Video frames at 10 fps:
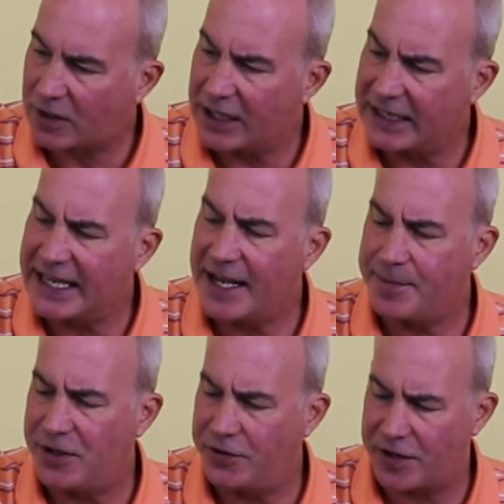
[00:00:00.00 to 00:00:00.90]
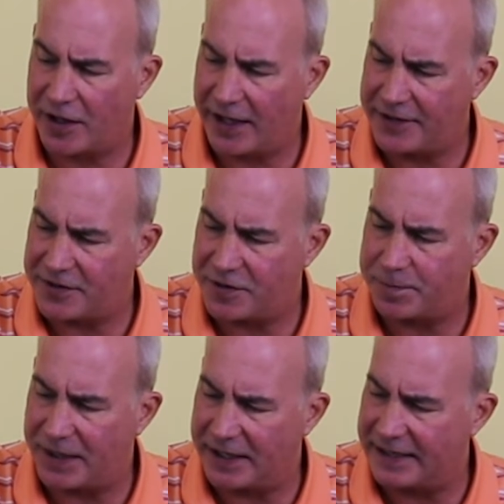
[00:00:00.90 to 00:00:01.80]
It can be used on lenses,
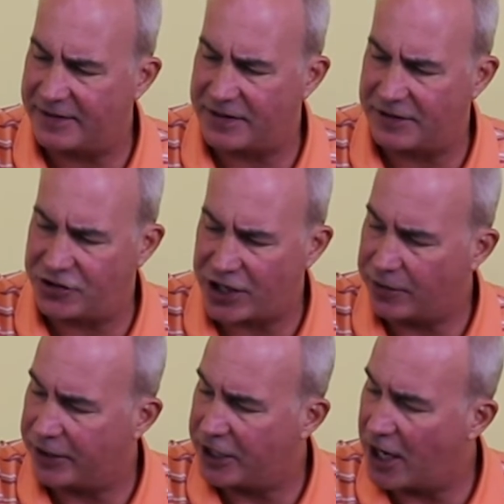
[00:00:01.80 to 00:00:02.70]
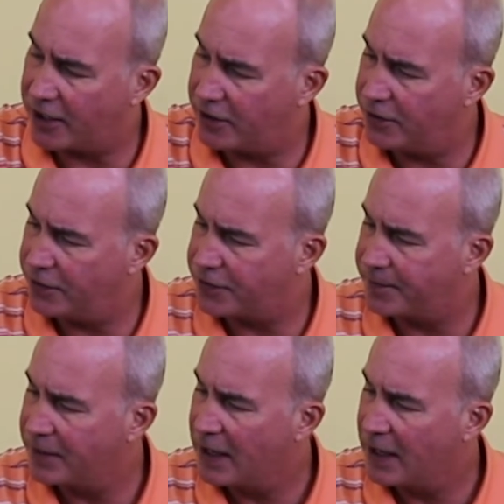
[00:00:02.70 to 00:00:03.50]
but it's generally not used.